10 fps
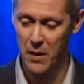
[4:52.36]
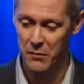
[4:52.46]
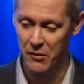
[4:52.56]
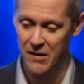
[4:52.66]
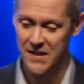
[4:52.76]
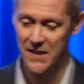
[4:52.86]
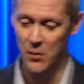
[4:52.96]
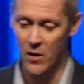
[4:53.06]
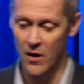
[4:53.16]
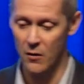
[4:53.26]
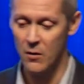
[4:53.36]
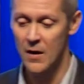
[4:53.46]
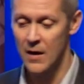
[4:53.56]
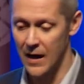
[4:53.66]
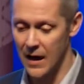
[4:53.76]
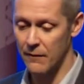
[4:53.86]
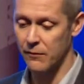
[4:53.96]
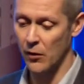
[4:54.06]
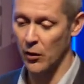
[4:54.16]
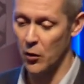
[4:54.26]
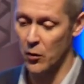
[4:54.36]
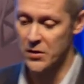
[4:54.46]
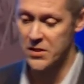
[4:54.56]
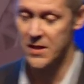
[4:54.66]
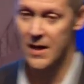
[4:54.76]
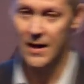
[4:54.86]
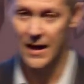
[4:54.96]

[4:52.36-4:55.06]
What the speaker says: We're progressing well for a launch